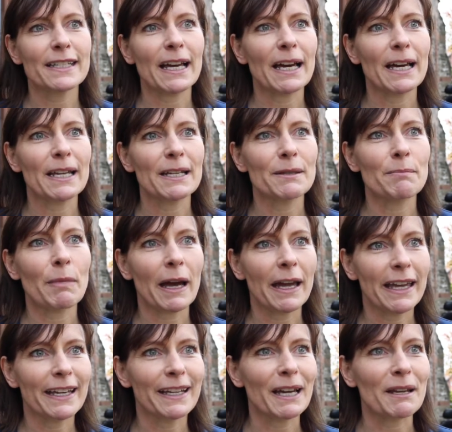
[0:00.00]
and
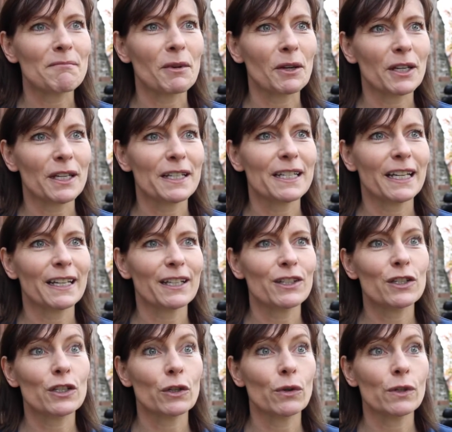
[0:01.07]
buying and booking
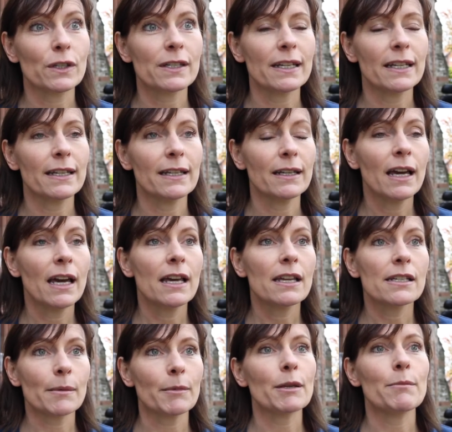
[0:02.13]
tickets to go and see
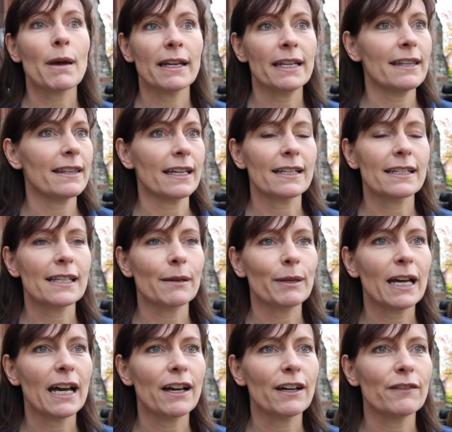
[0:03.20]
some of the many things
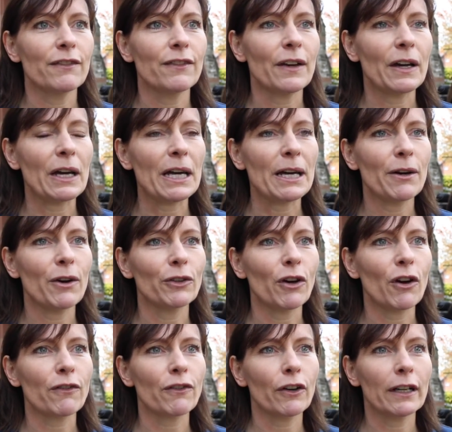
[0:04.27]
that we have uh,
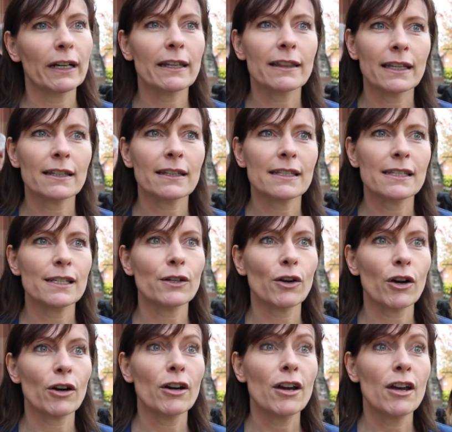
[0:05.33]
on offer. And I think this
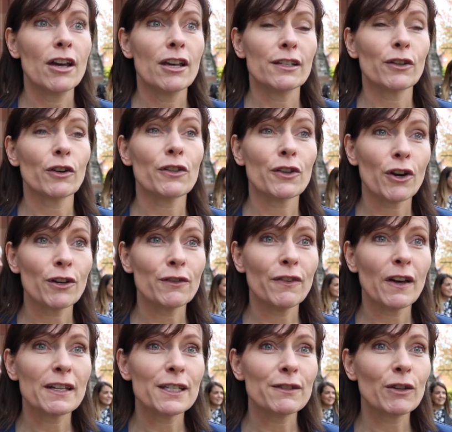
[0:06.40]
is our it's our third
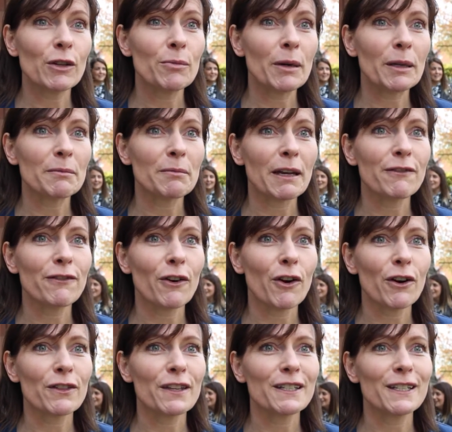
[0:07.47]
festival, but by
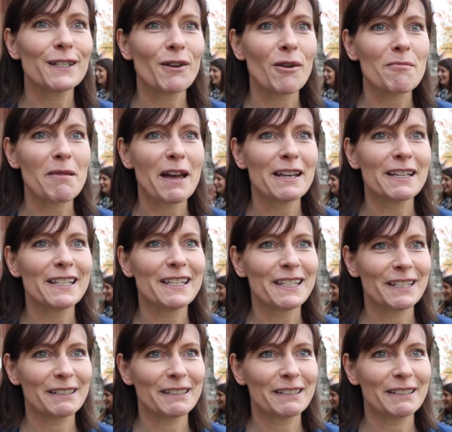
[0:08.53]
far this is our best.